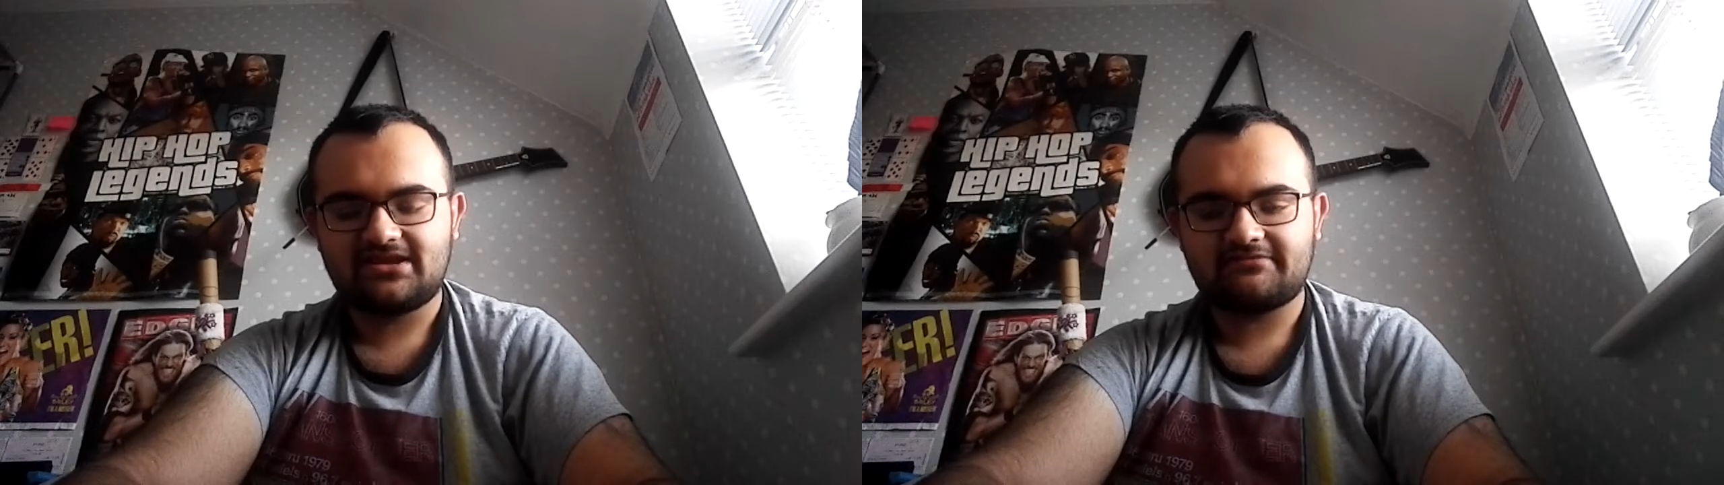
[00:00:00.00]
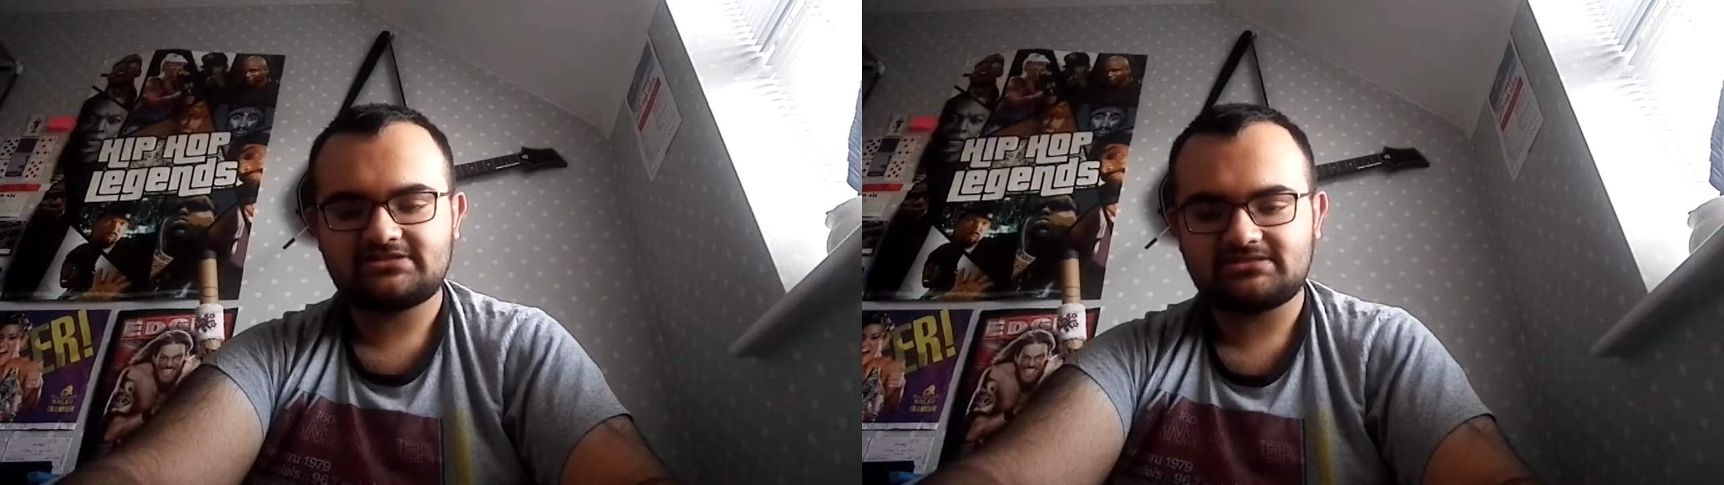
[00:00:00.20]

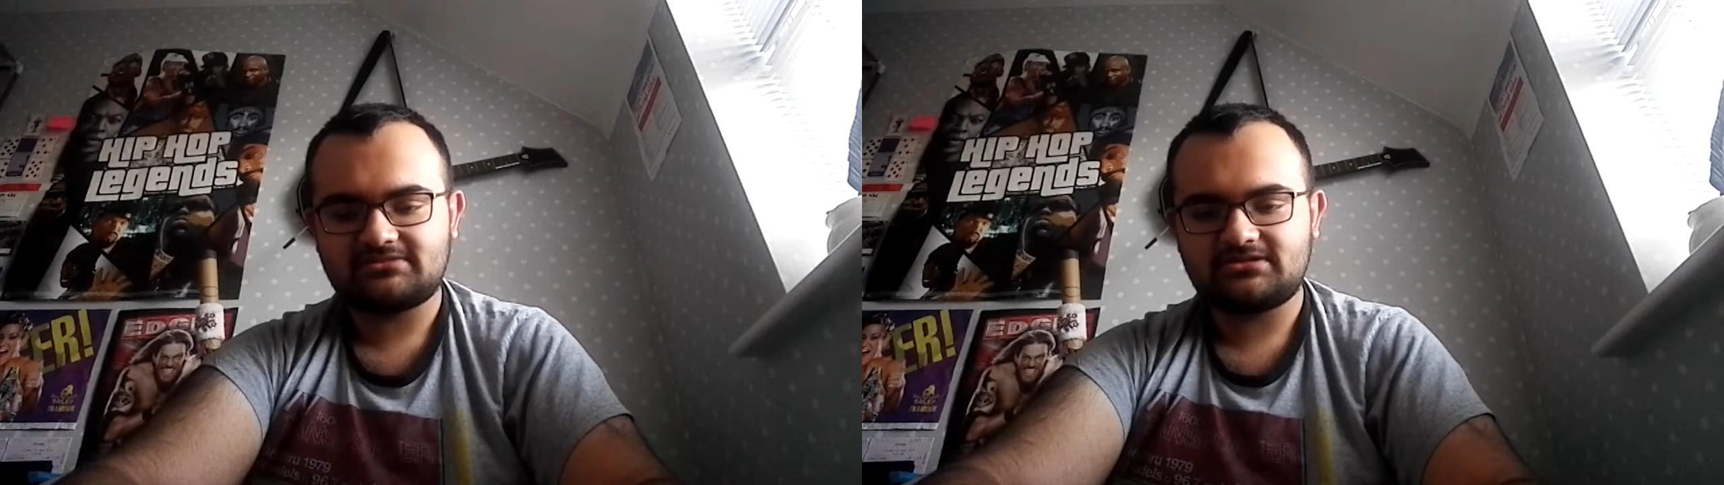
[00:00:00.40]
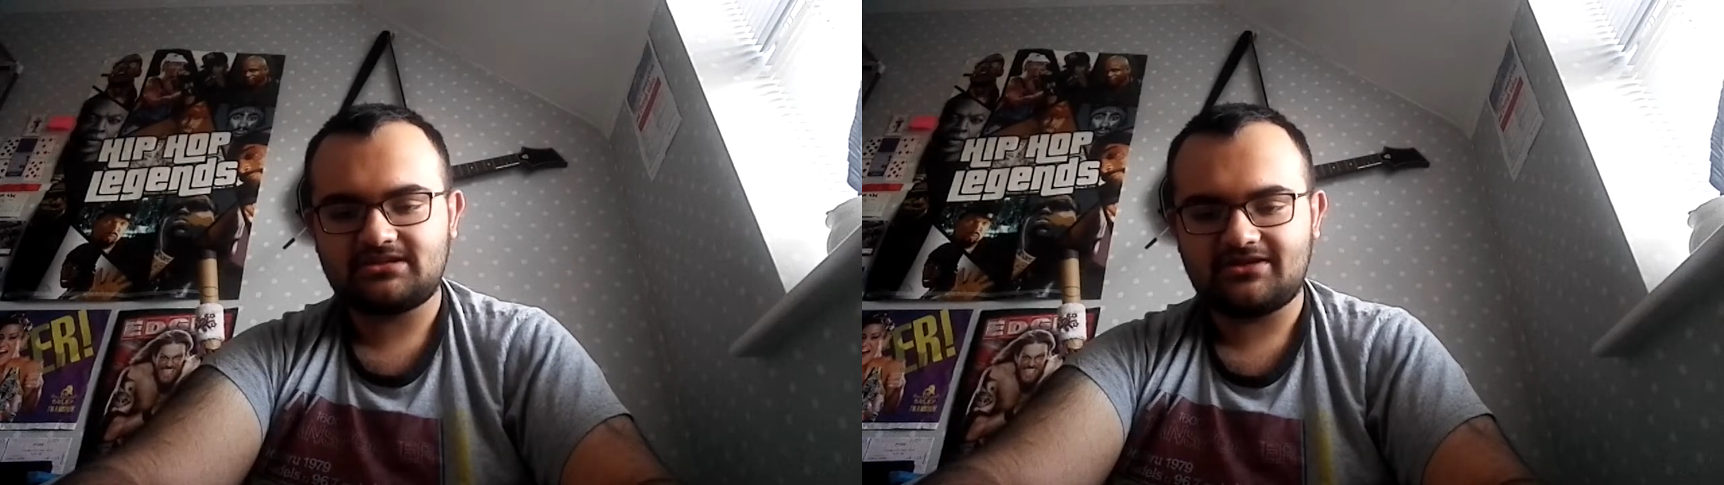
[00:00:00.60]
of someone
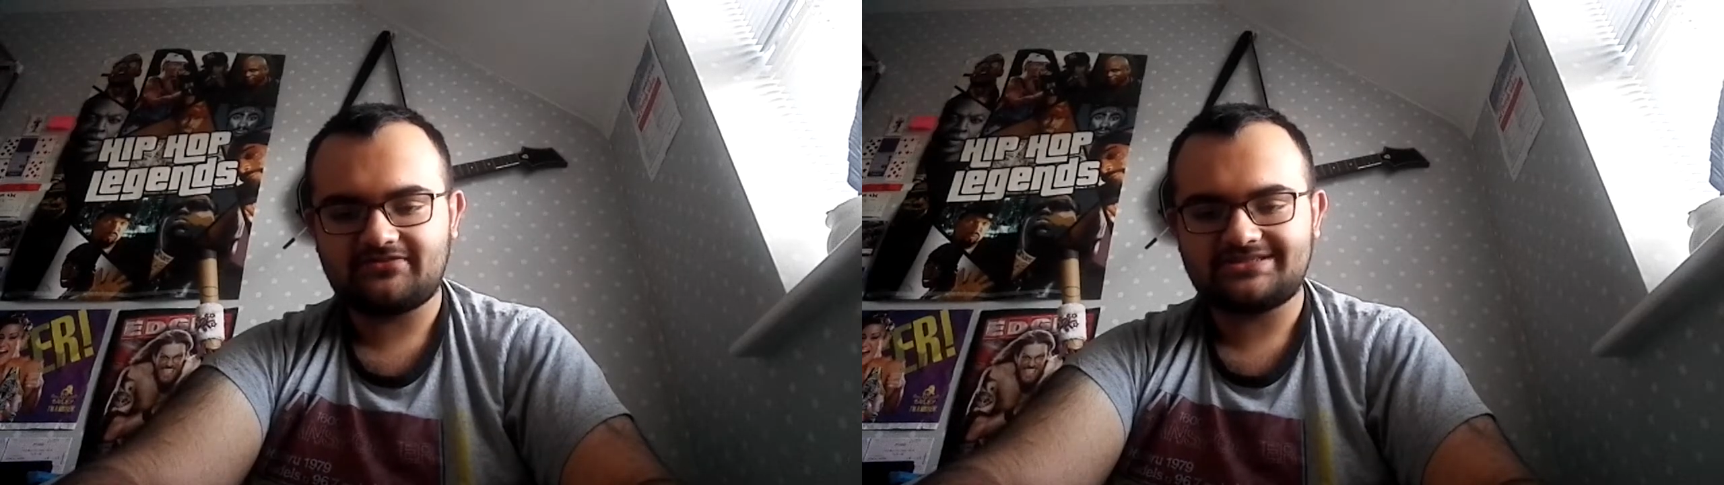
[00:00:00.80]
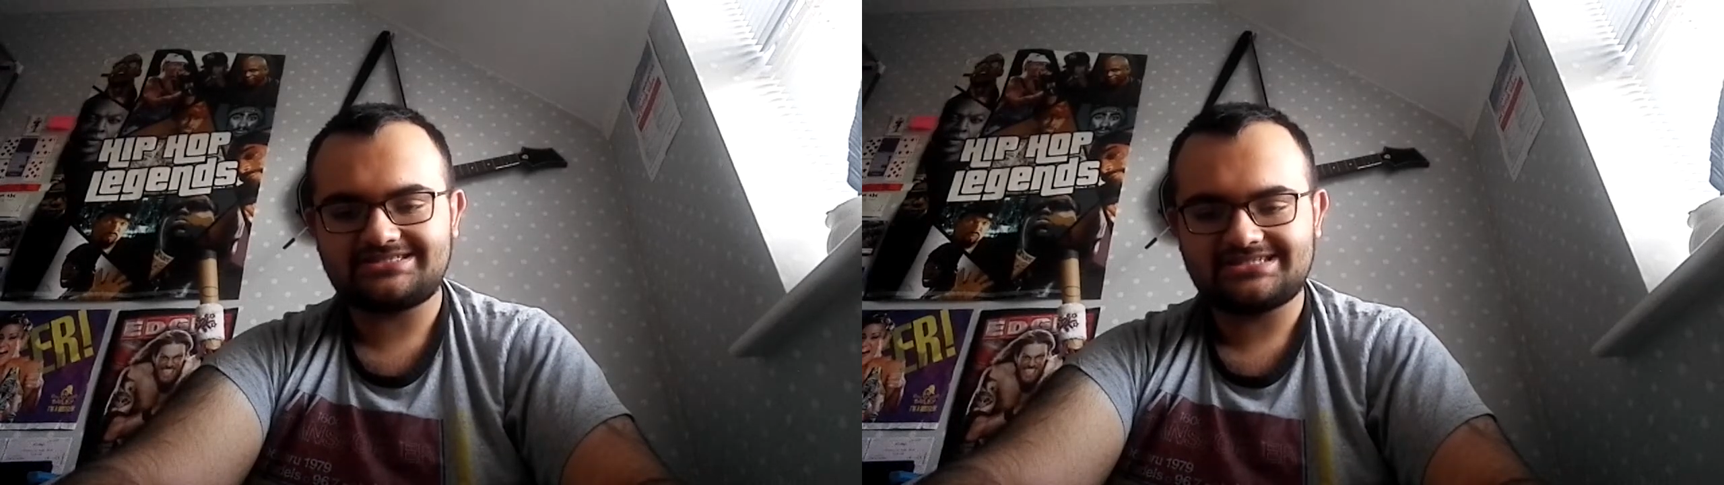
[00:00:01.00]
you love
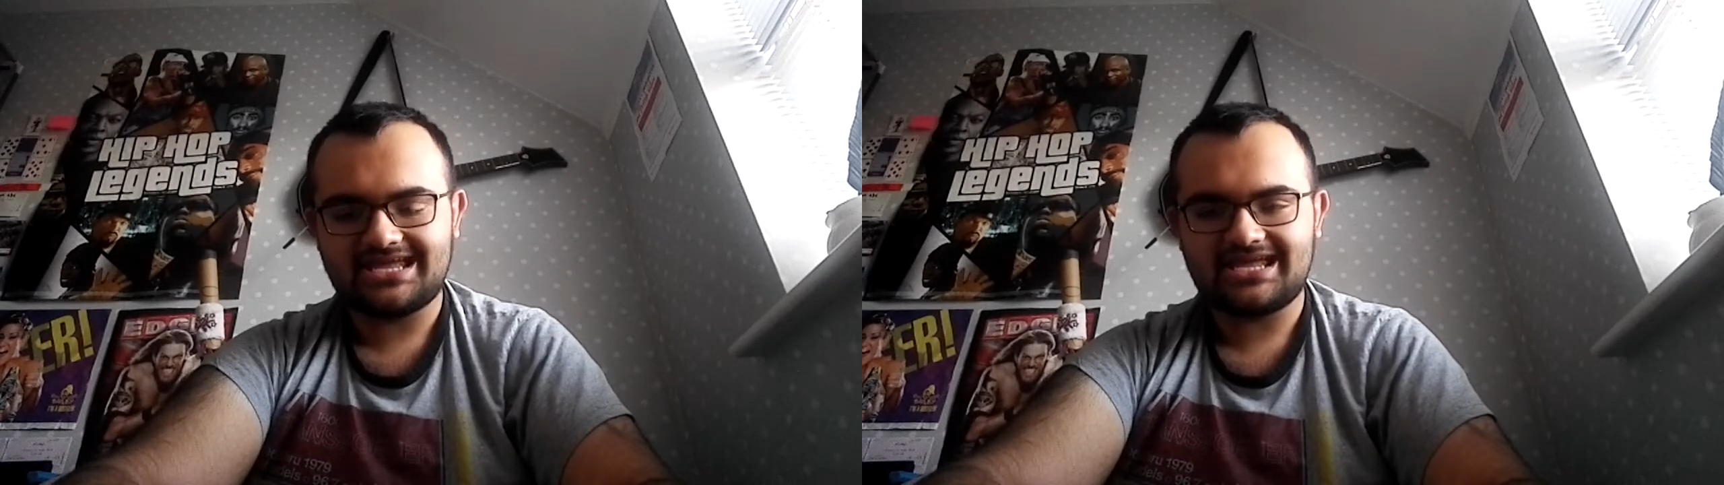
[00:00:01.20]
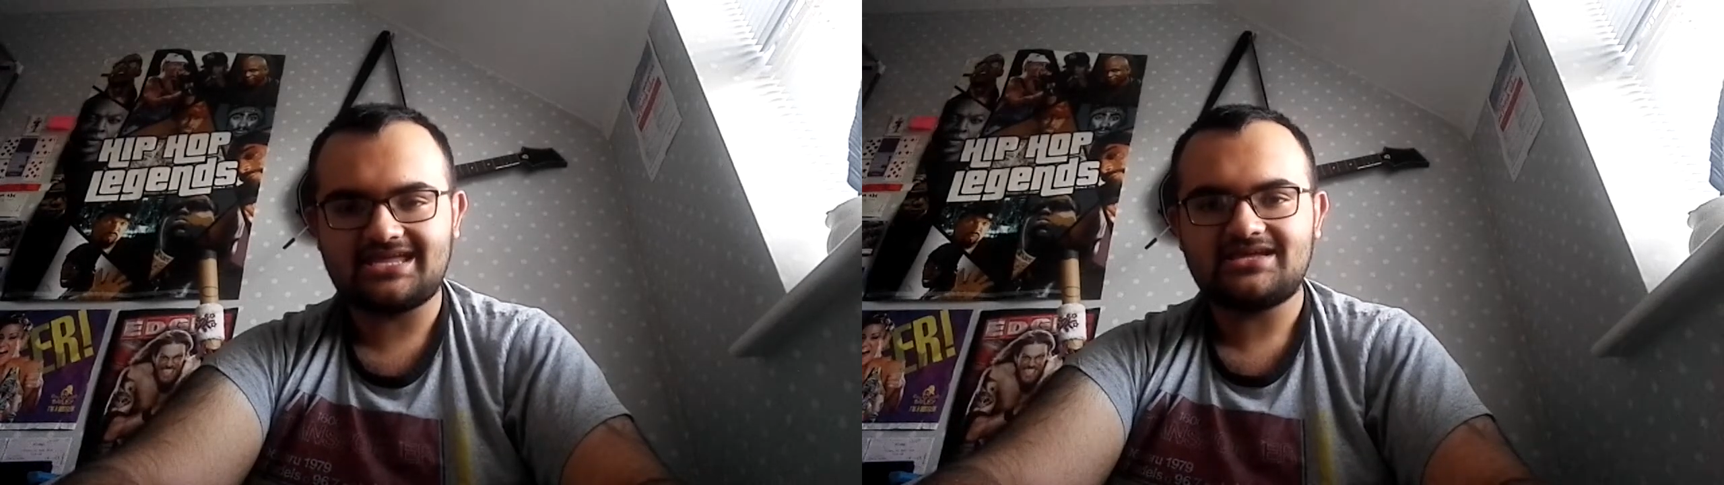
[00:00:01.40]
and
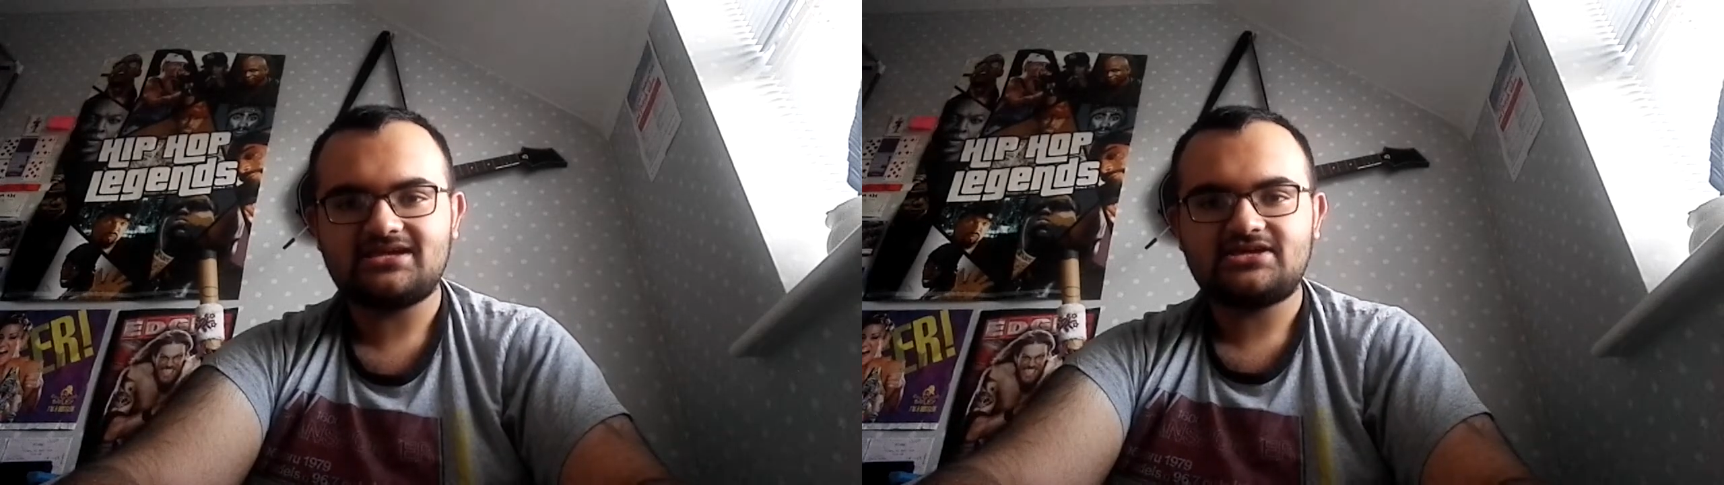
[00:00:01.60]
say,